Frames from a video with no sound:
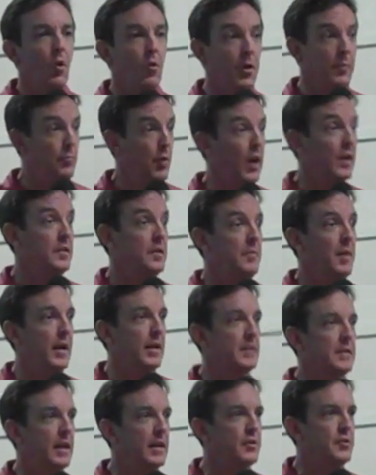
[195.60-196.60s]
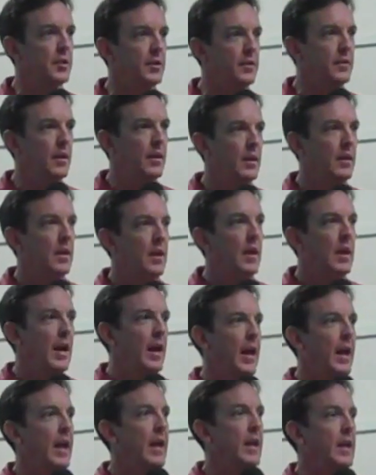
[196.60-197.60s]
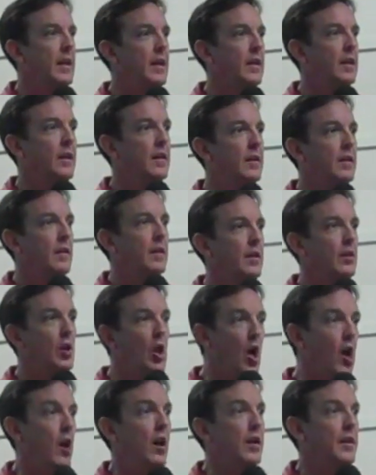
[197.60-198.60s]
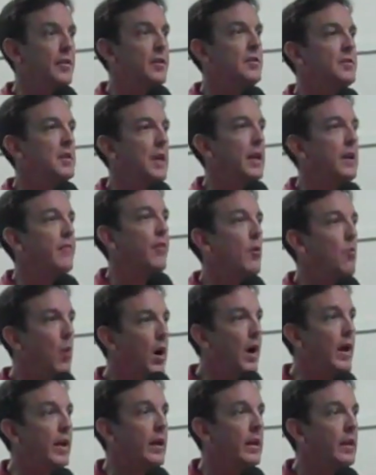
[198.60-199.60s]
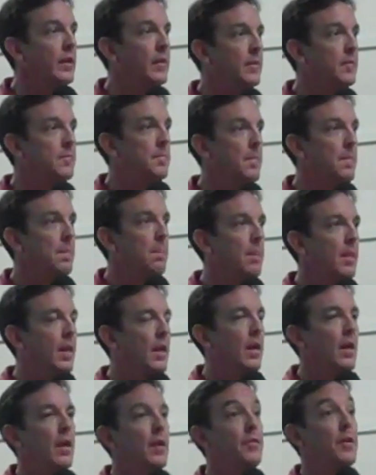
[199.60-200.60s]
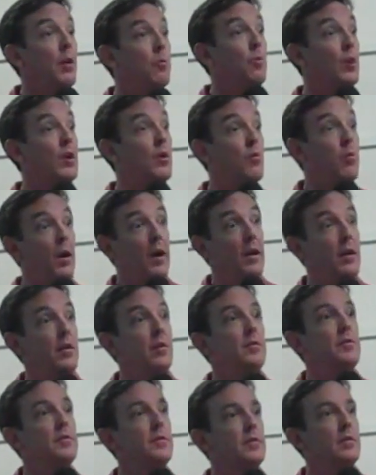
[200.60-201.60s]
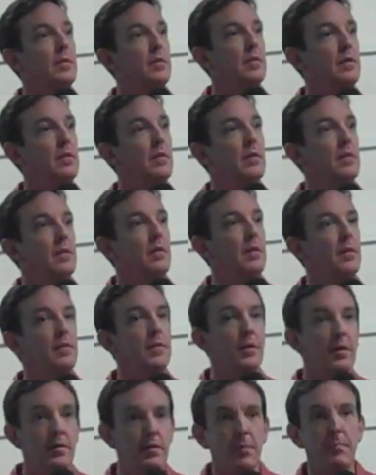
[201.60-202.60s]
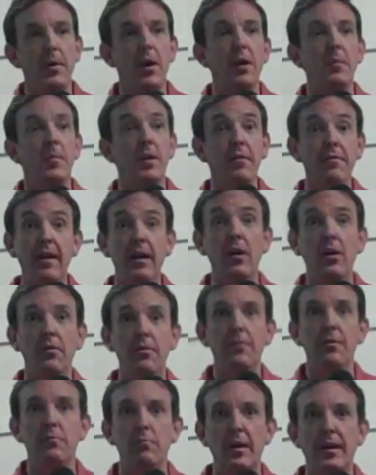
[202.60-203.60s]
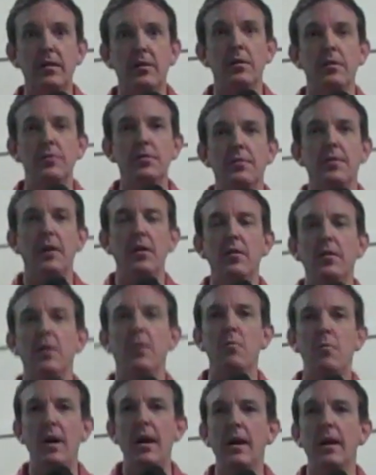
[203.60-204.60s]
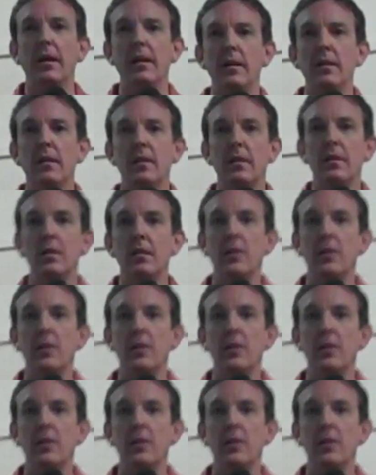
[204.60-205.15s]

or brought to my attention, a law in the state of Hawaii that requires the Department of Health records there in Hawaii